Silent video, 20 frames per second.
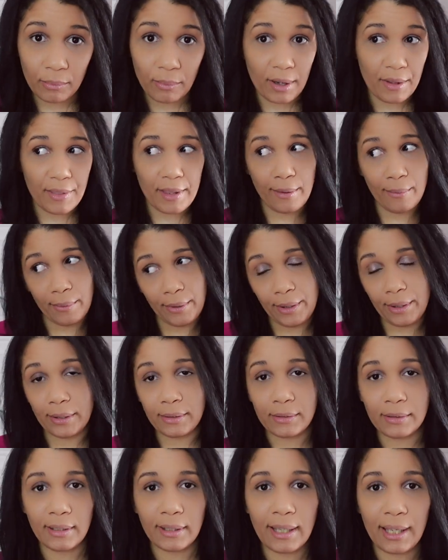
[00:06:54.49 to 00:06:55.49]
while they were
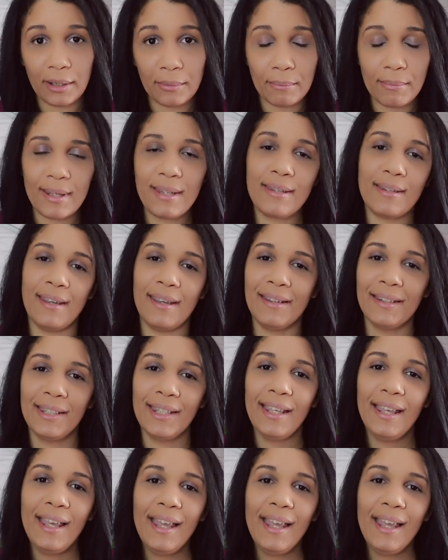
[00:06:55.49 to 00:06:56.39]
getting busy.